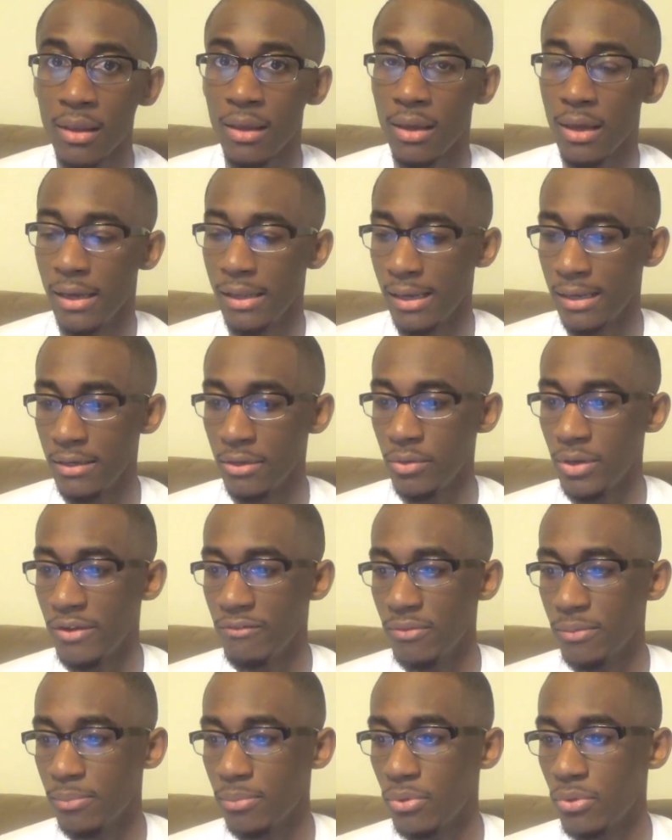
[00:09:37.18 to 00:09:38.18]
And I know
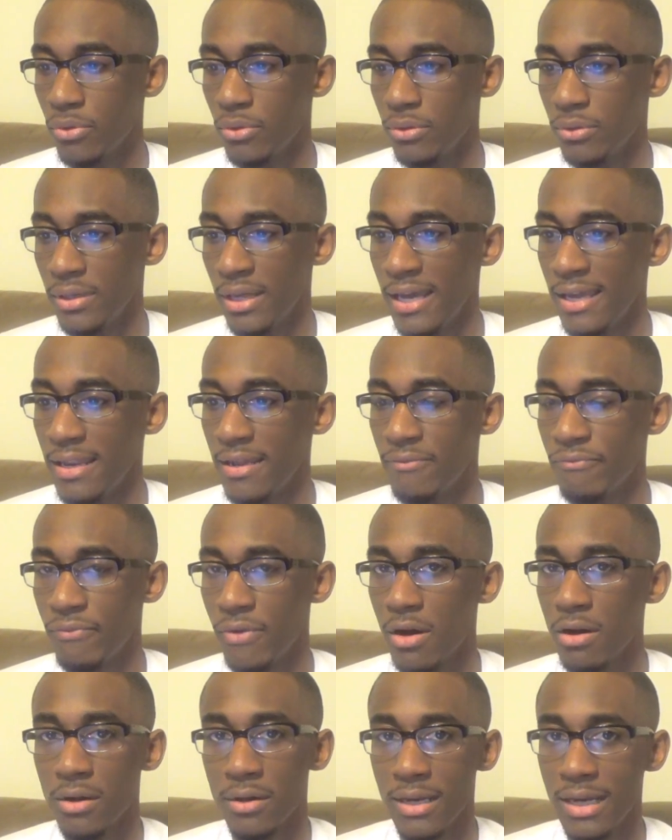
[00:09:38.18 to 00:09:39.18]
Evan Bourne had that
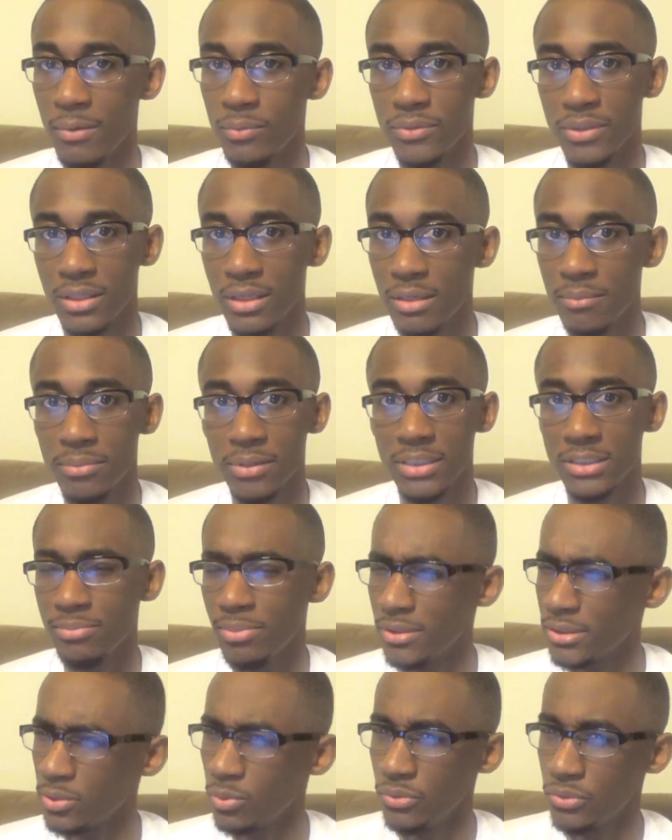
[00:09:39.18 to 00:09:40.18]
falling out with the company,
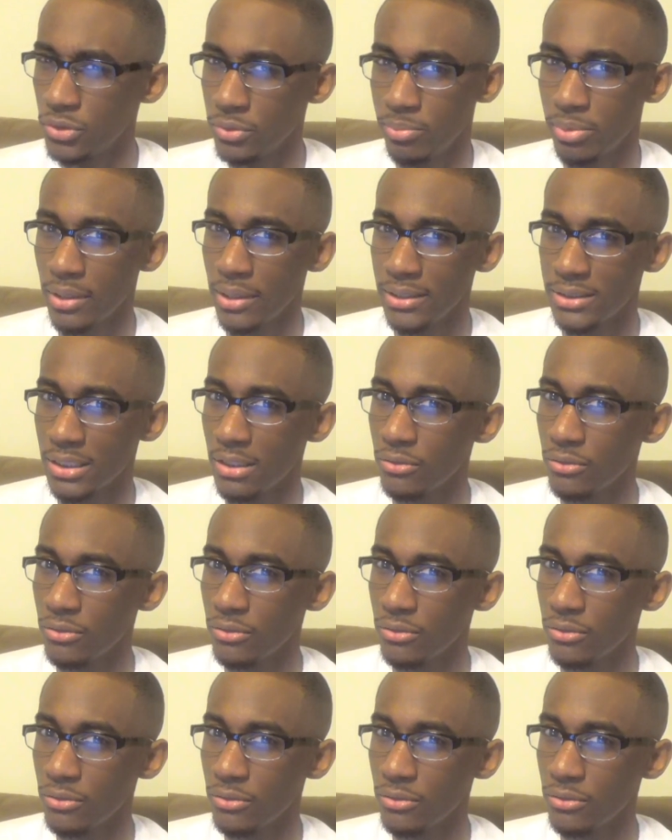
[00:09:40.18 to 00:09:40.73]
especially with Triple H.